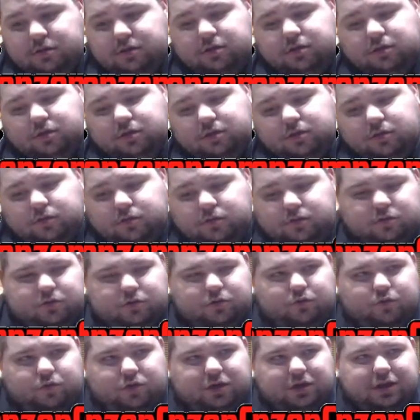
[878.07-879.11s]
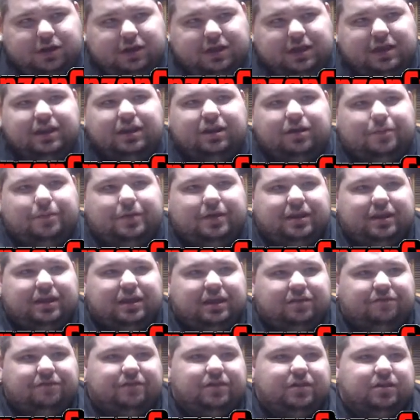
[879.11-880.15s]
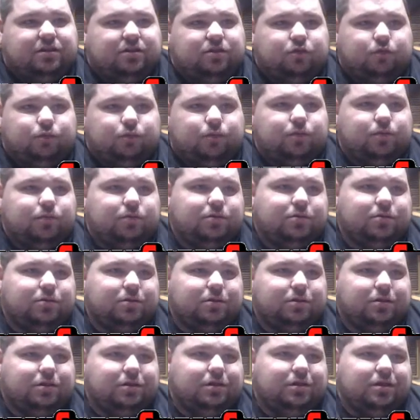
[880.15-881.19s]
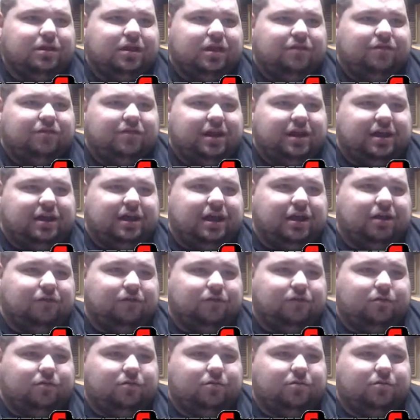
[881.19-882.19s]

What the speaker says: You can end up in an infinite loop if you're not careful.